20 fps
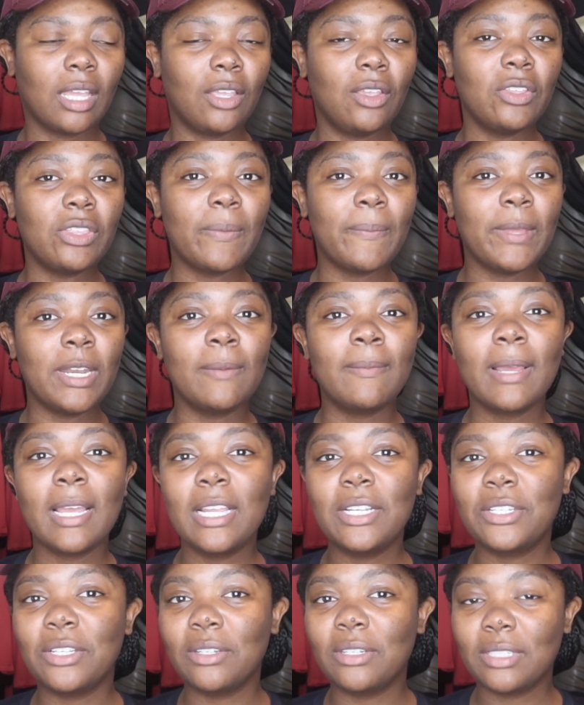You have to
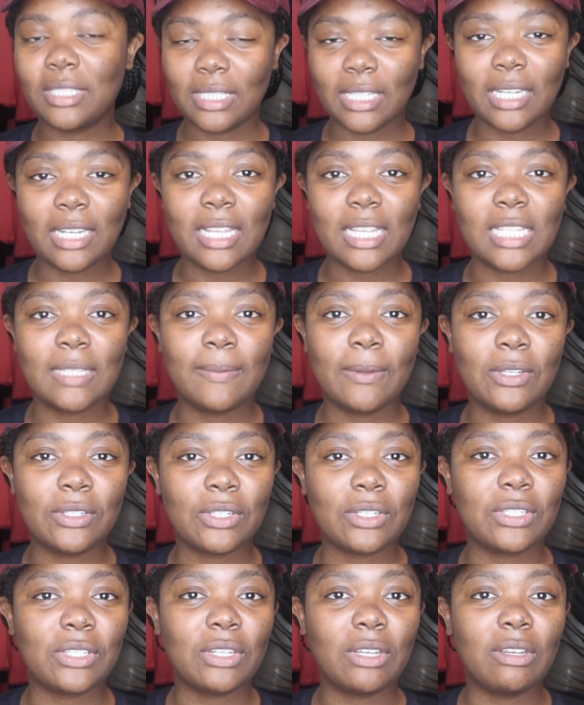minimize your sun
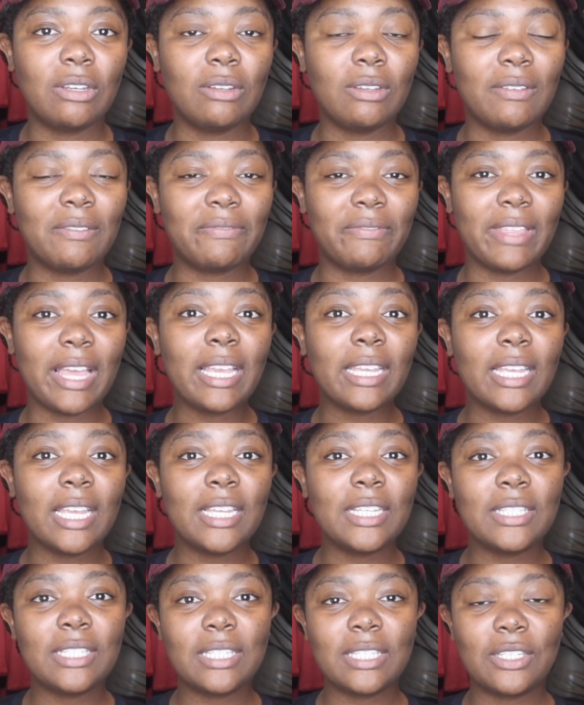exposure. So in that
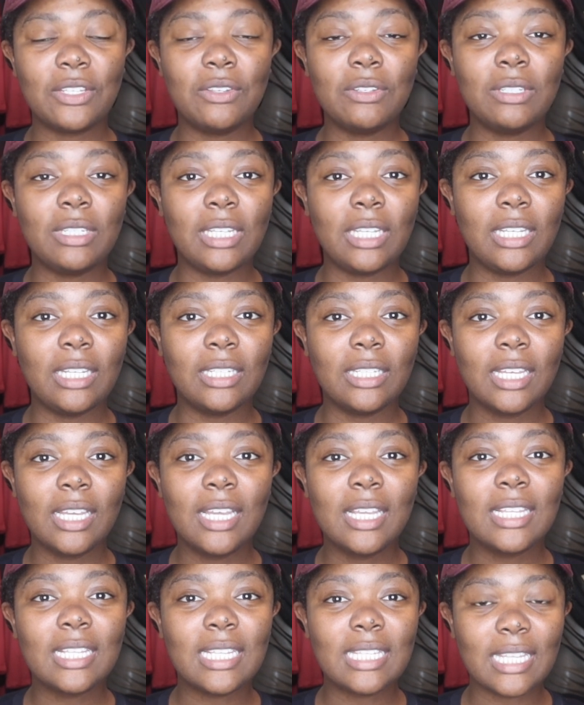case, you need
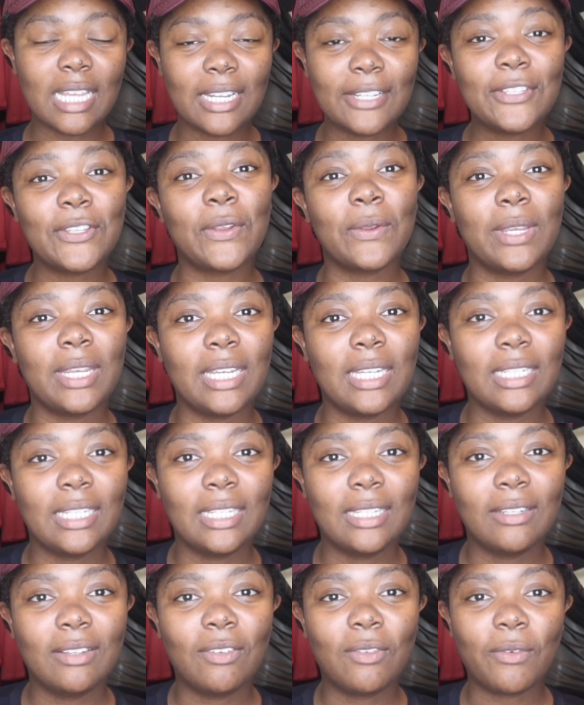sunscreen.
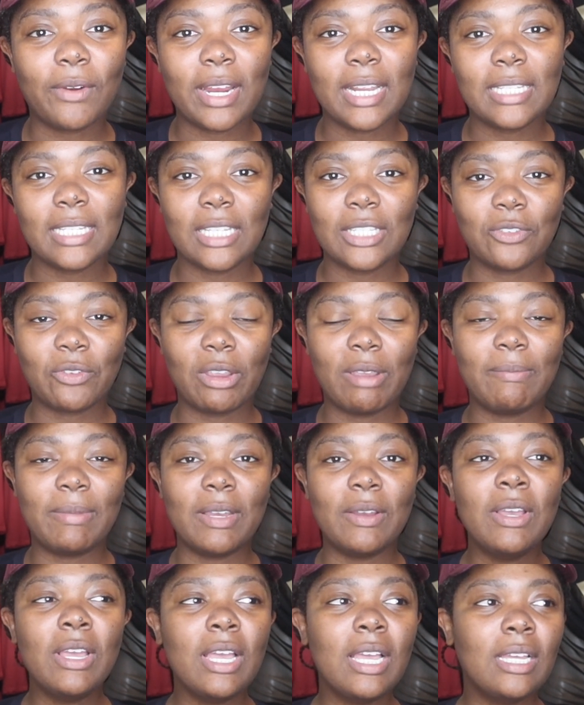Wear sunscreen.
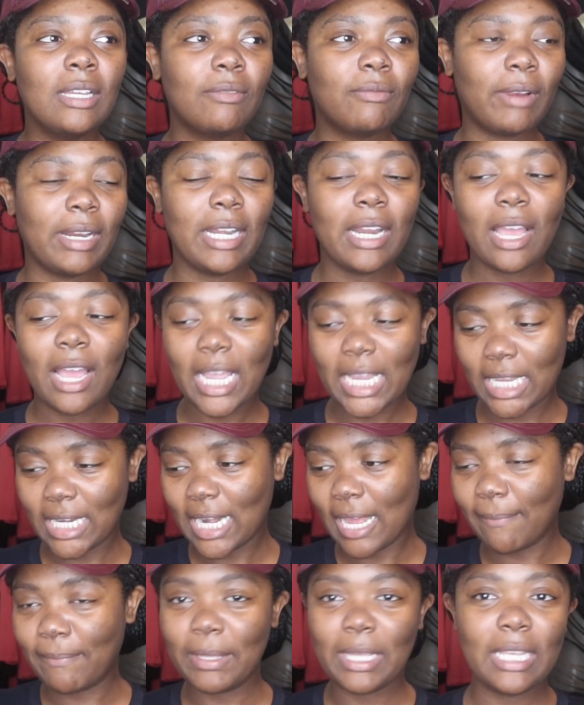But right now I
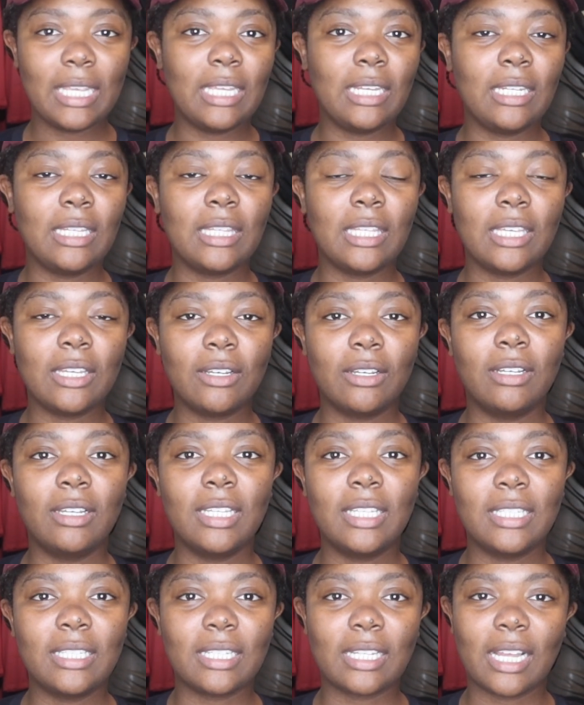cannot put anything
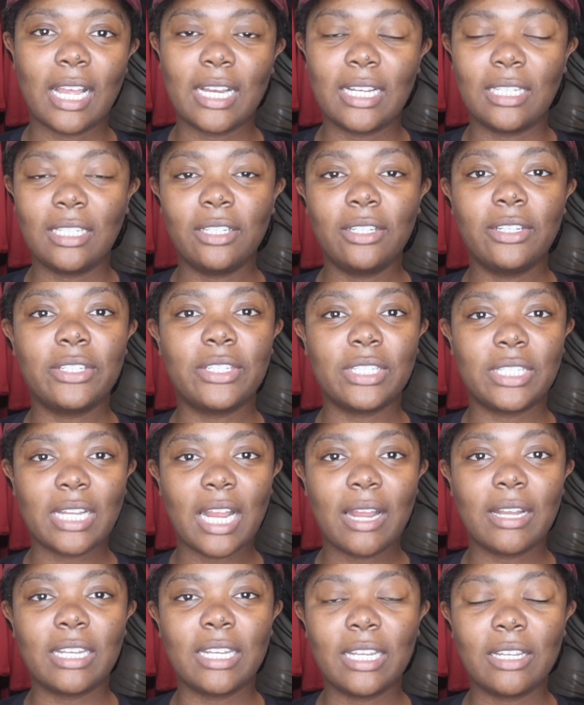on. I literally just
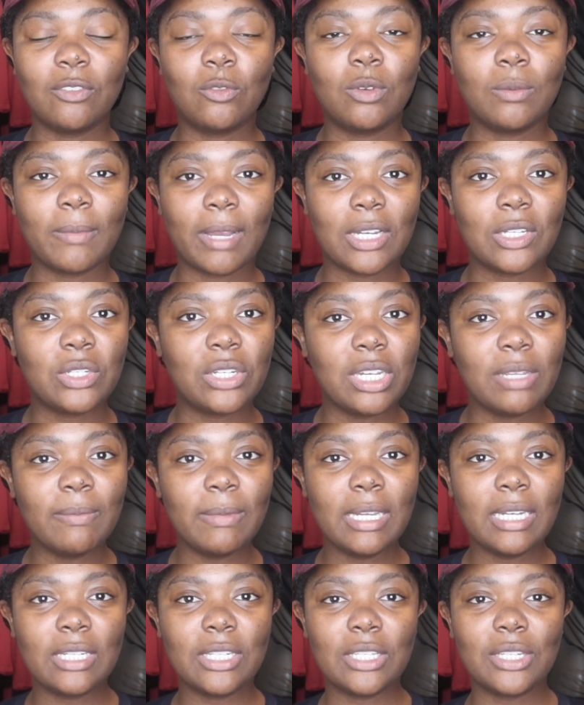got done with my
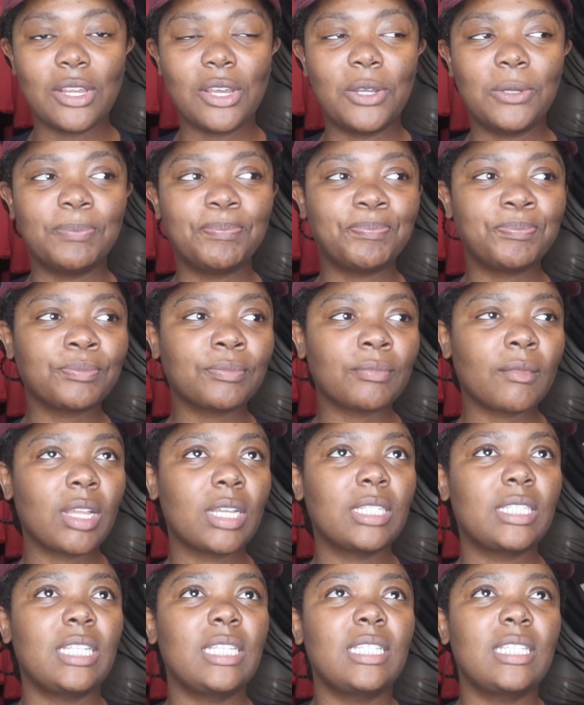treatment. So
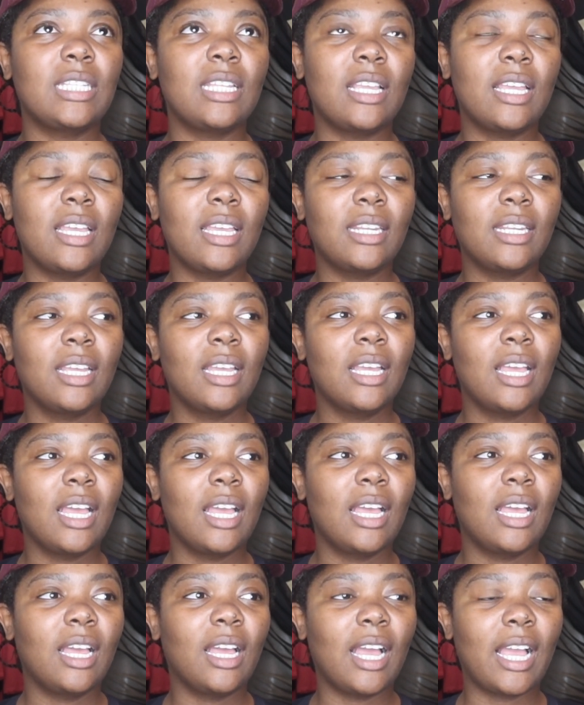she said
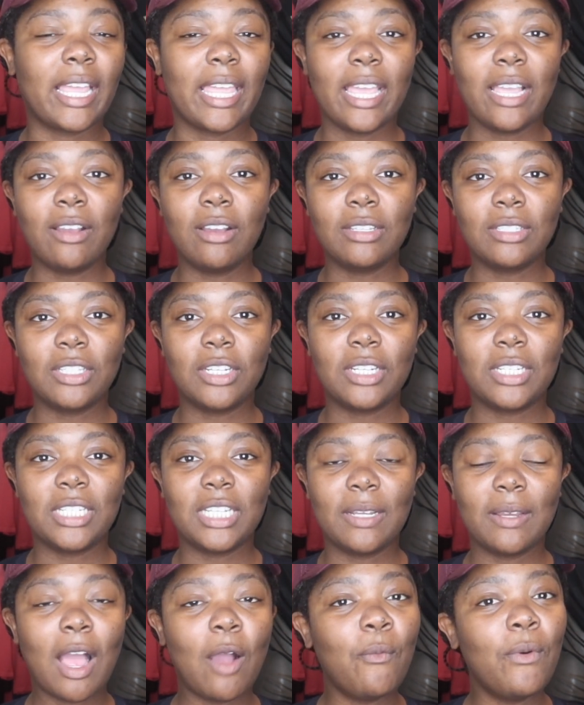I can't go to the
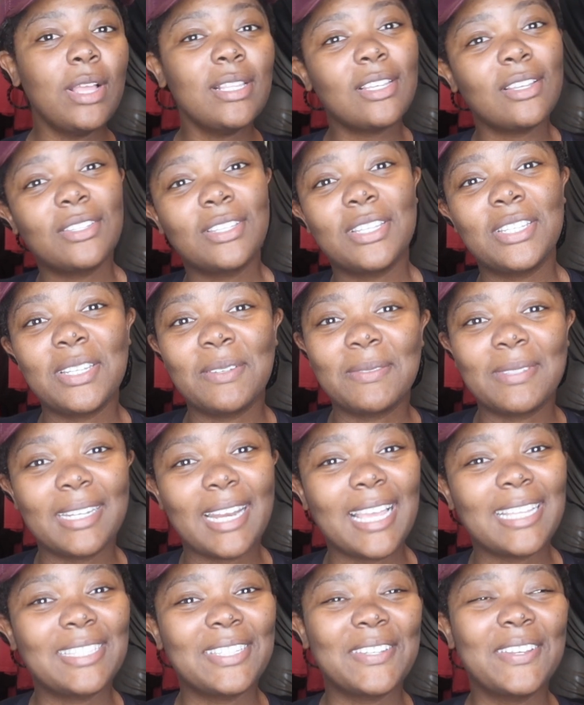gym. I want to go to the gym
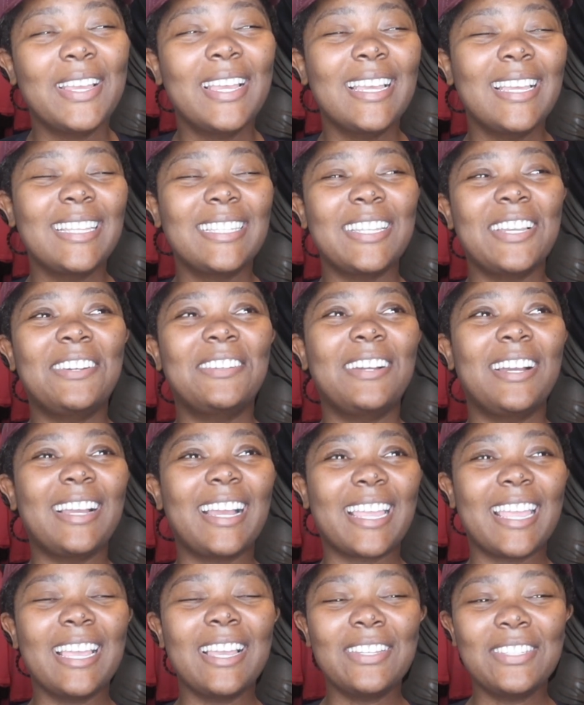tonight too. So
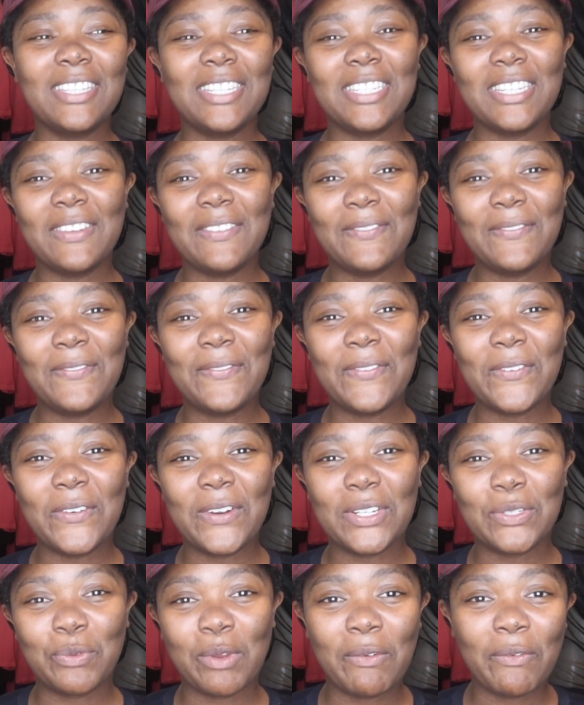I can't go to the gym
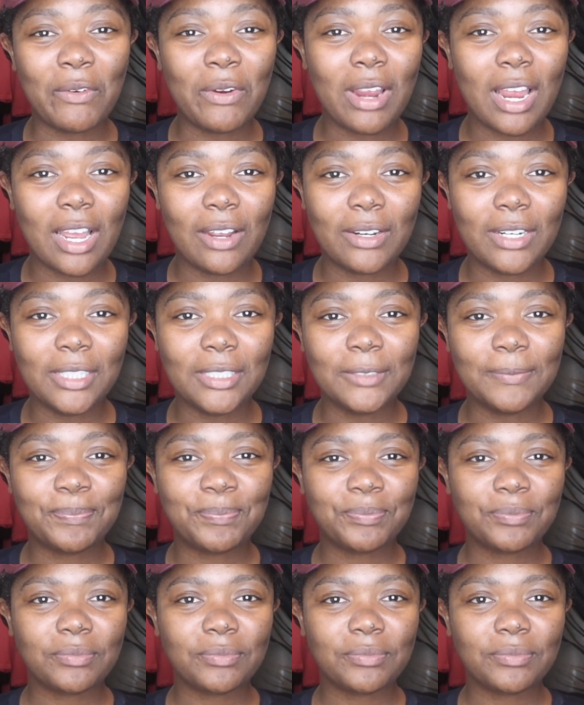for twenty-four hours.